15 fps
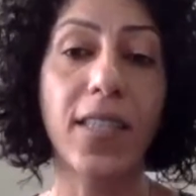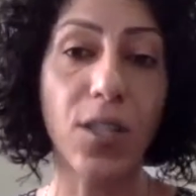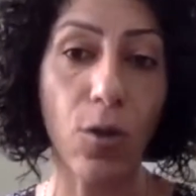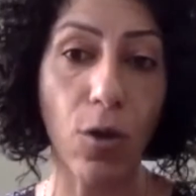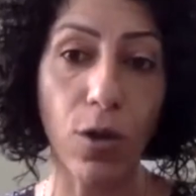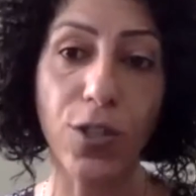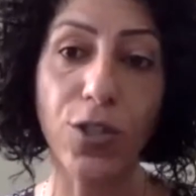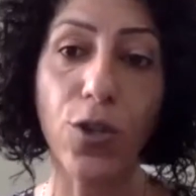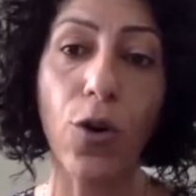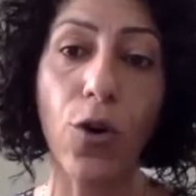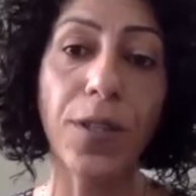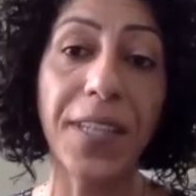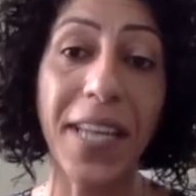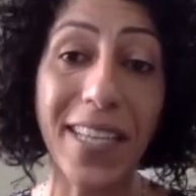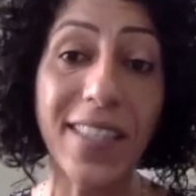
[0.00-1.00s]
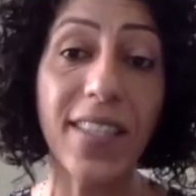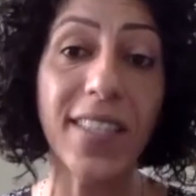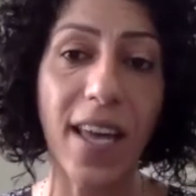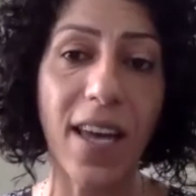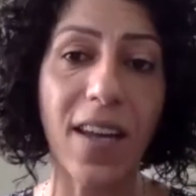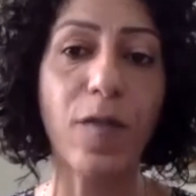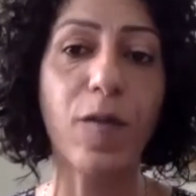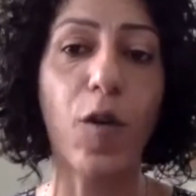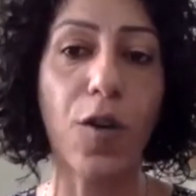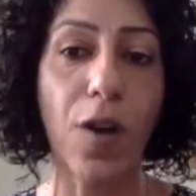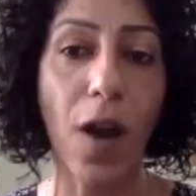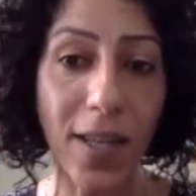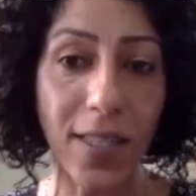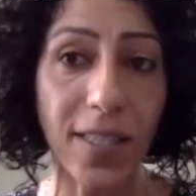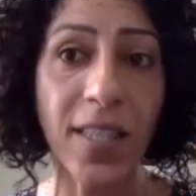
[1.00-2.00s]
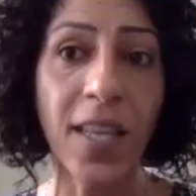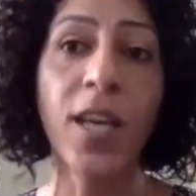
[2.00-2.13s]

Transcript: also necessary for us